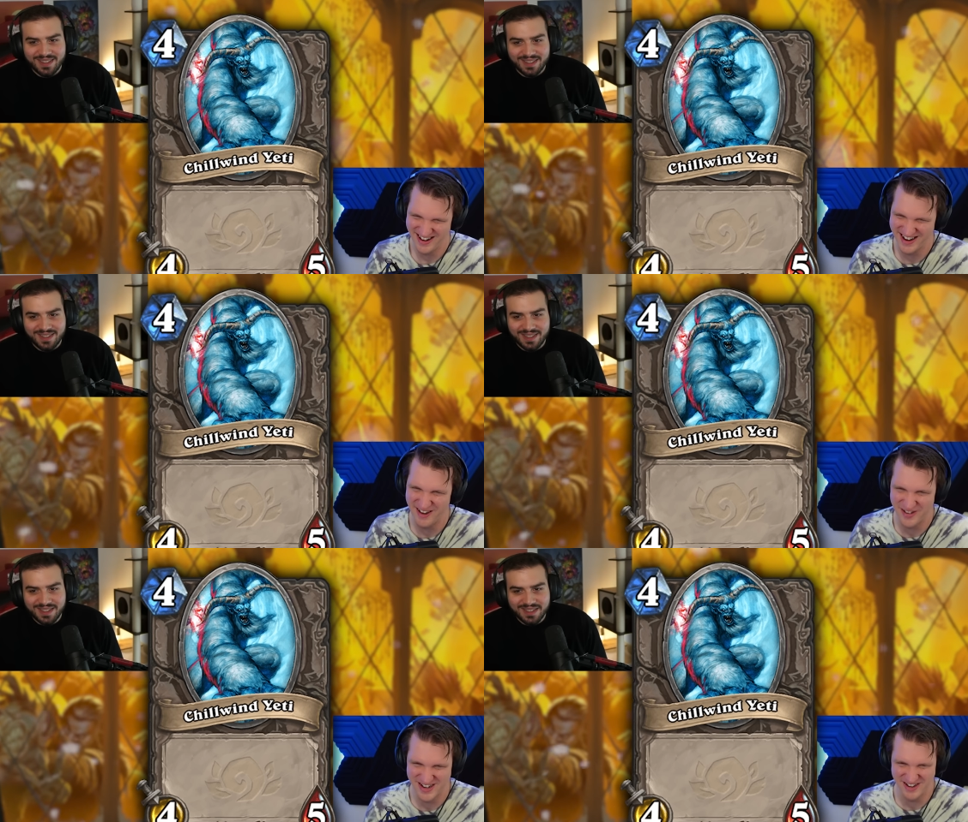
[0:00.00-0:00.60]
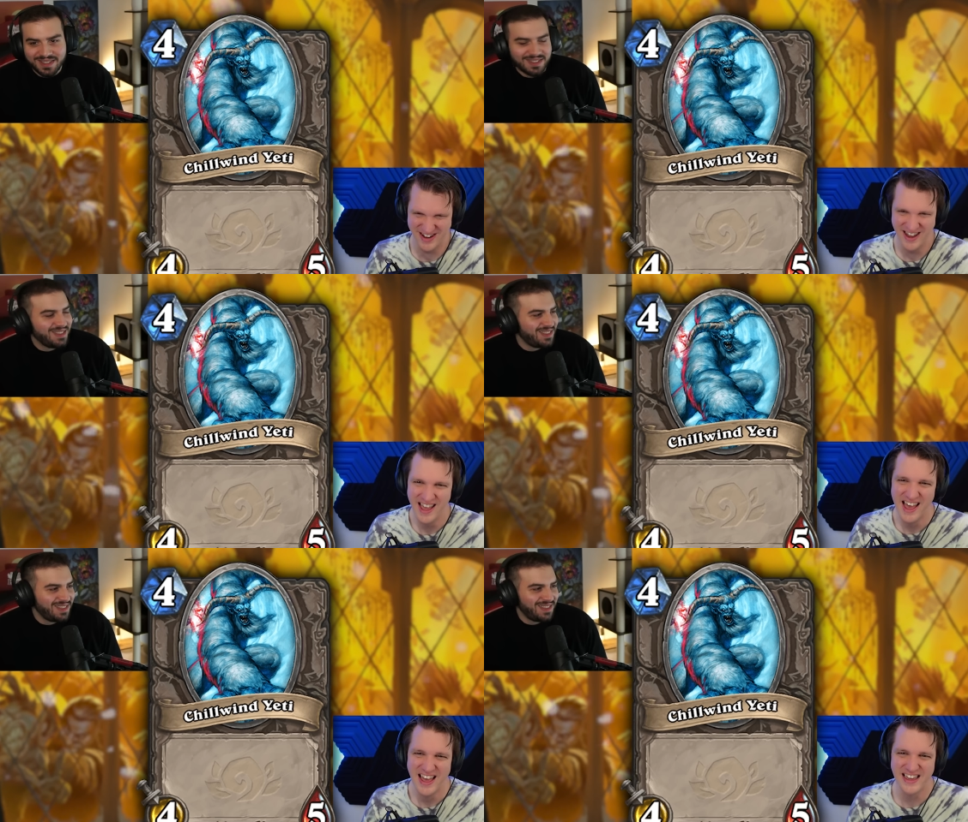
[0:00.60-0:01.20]
Speaker 1: never do
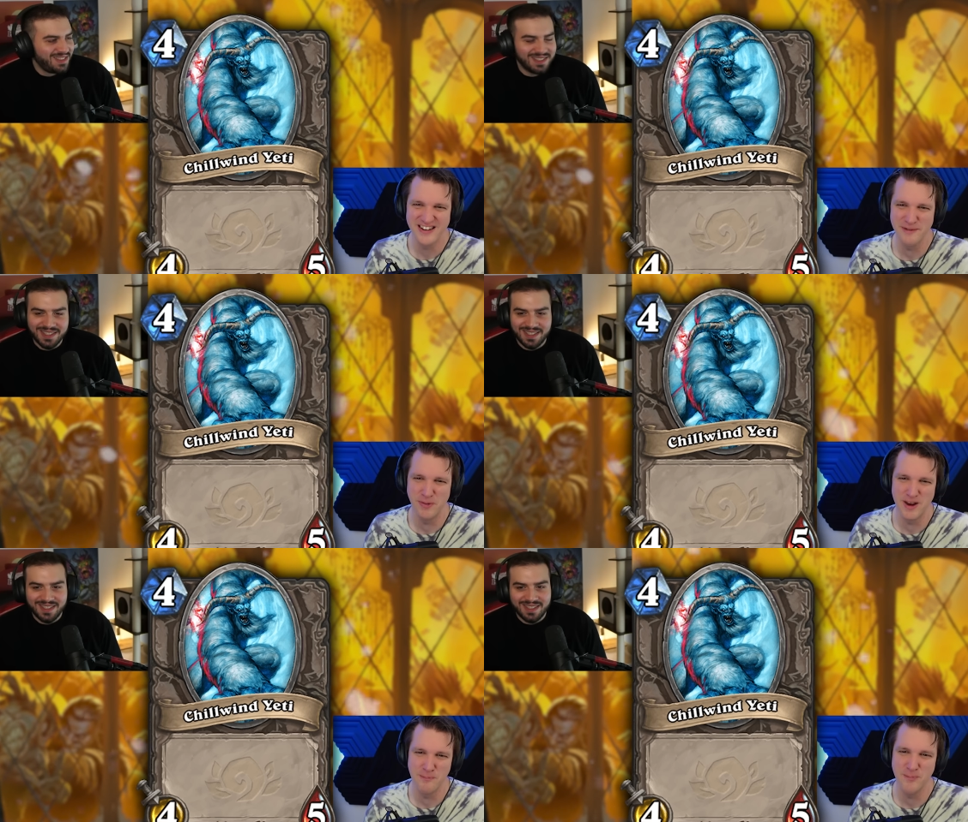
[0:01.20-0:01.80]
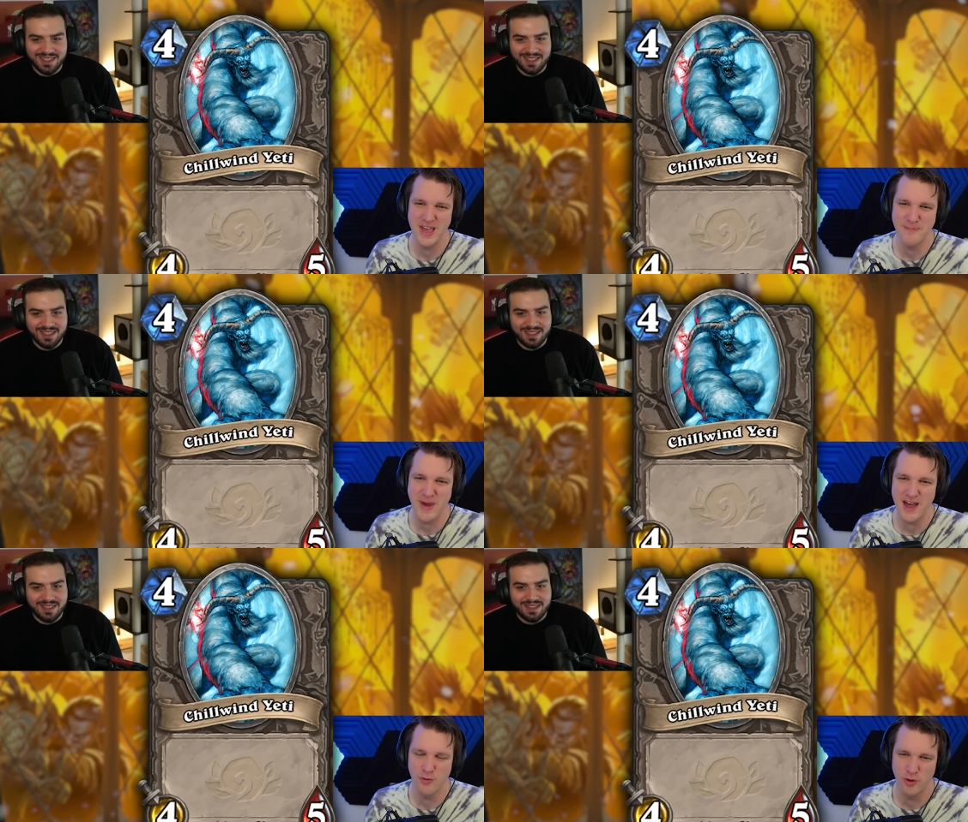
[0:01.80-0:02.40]
it. You could put a Big
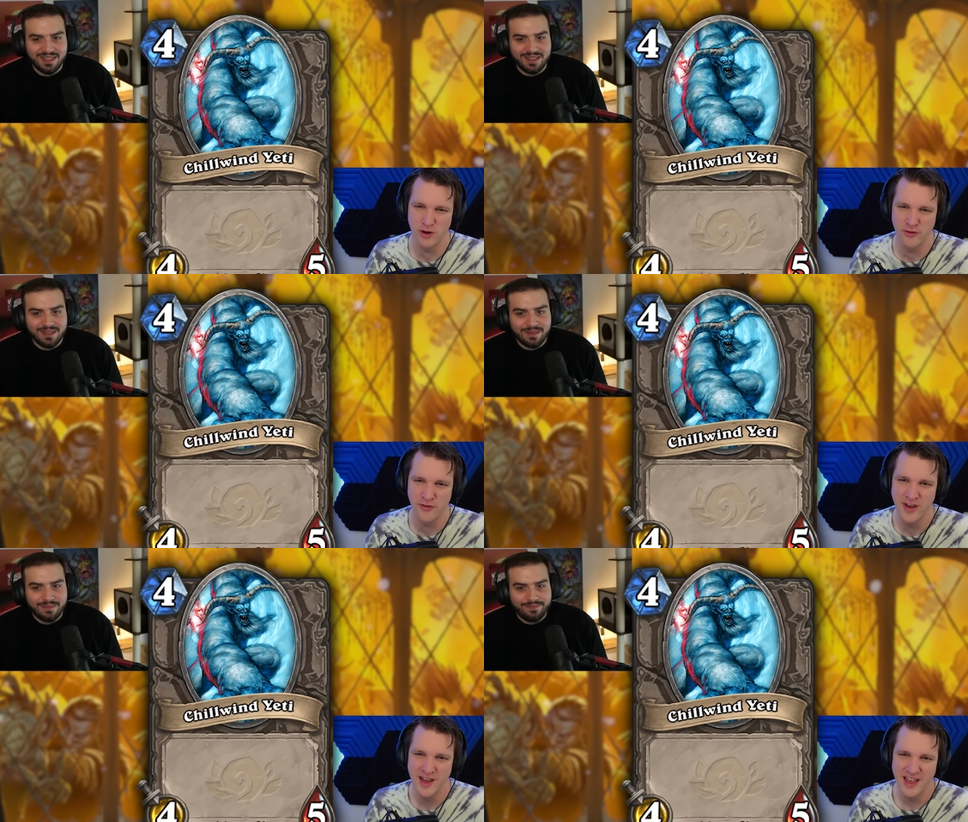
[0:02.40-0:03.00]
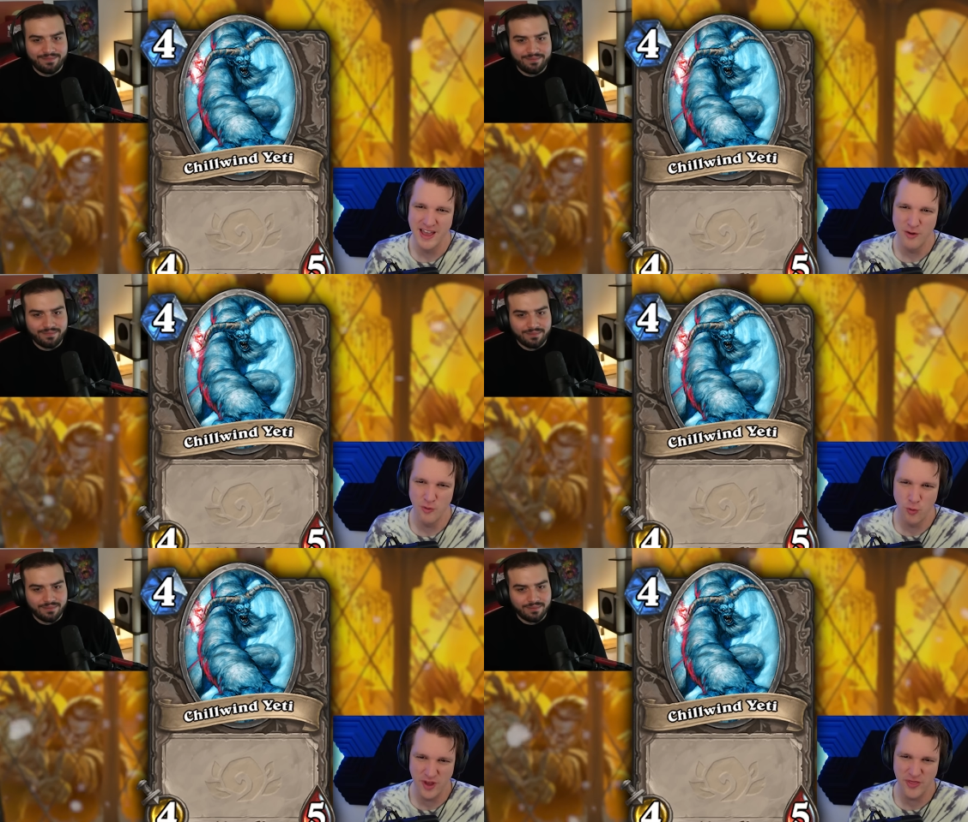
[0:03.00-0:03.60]
Bad Wolf
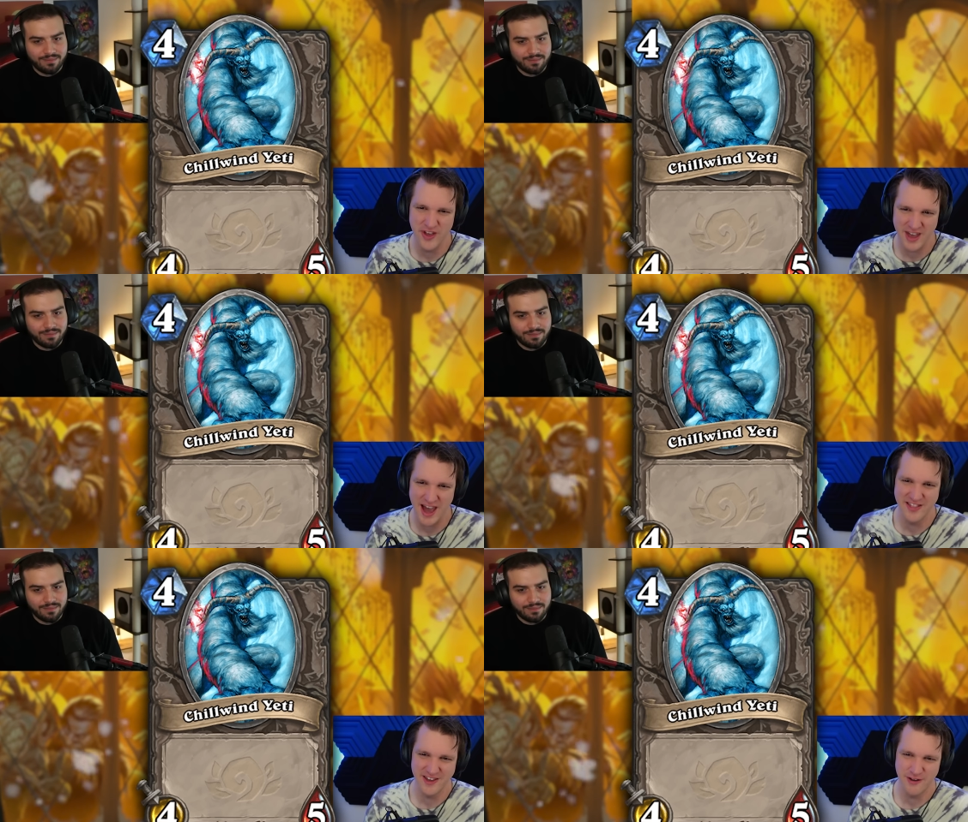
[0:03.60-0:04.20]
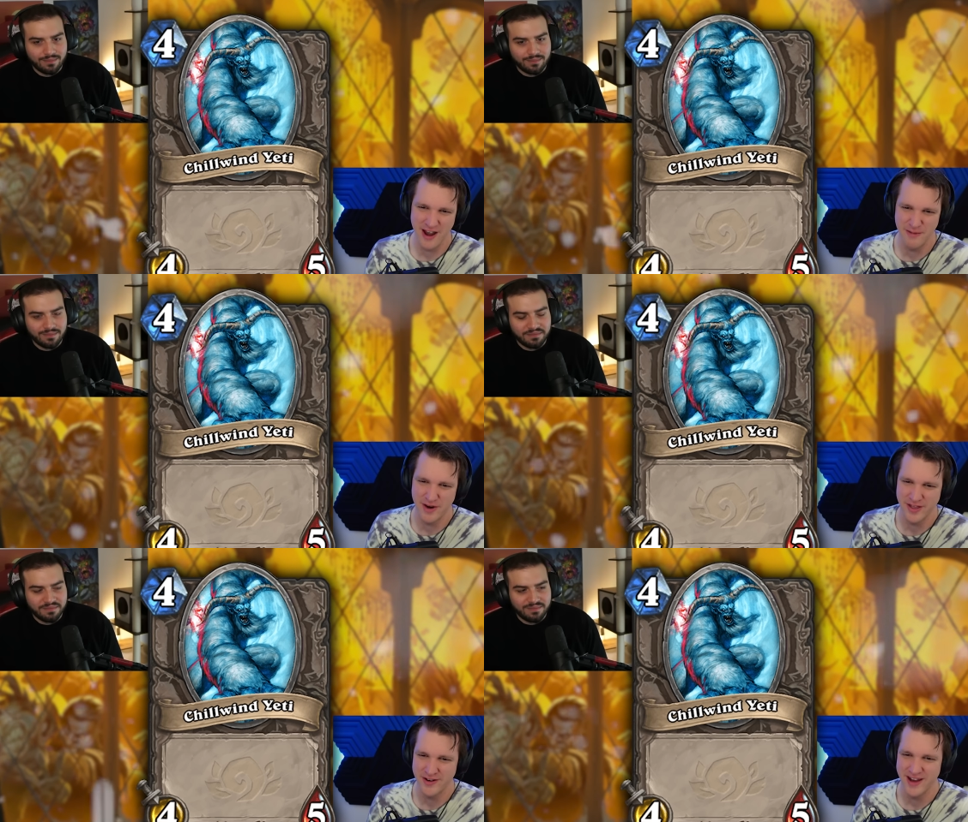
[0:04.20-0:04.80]
with the Kindly
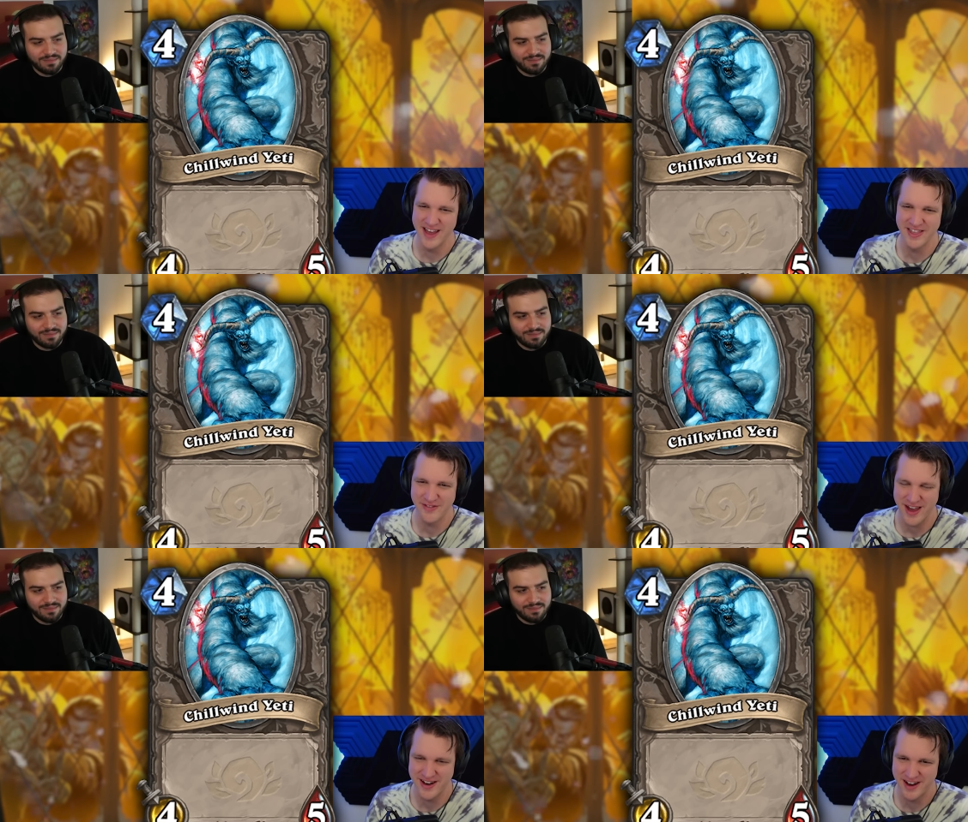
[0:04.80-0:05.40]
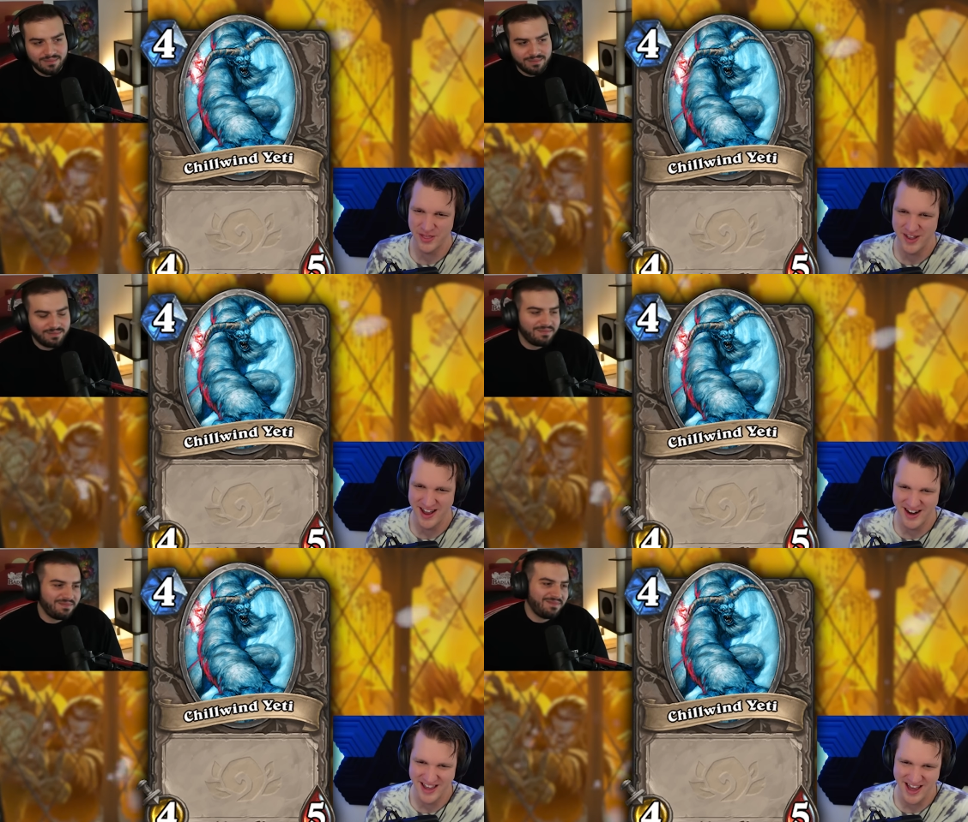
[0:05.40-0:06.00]
Grandmother, and they've got nothing
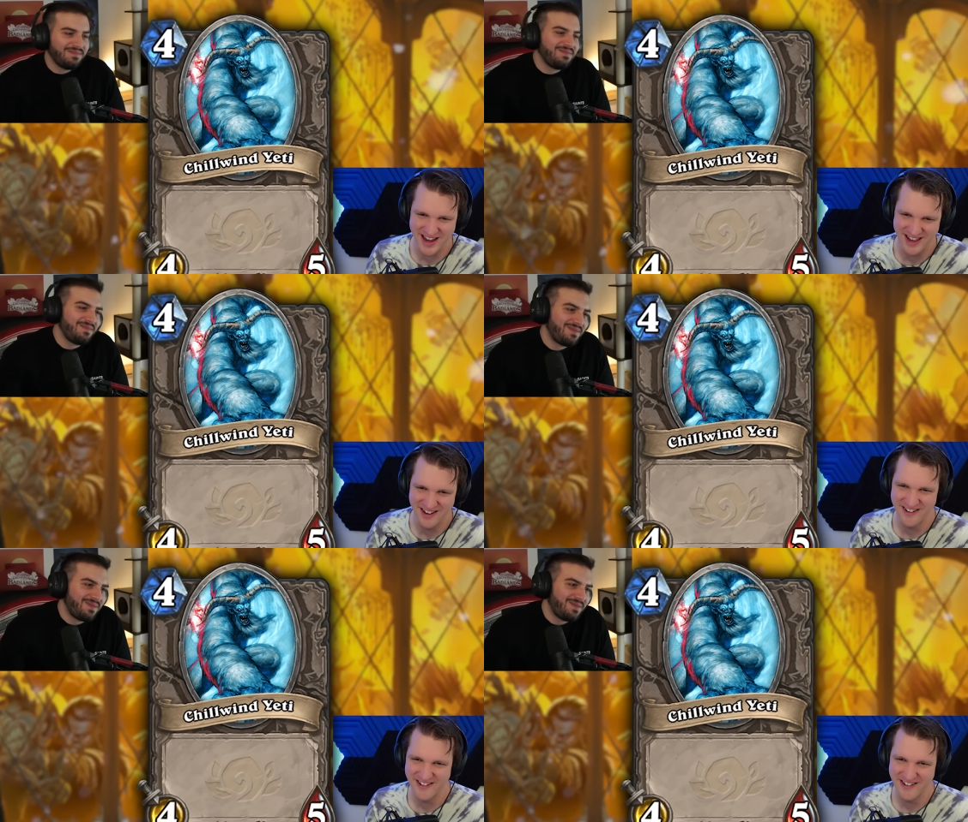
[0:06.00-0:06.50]
on a Yeti. All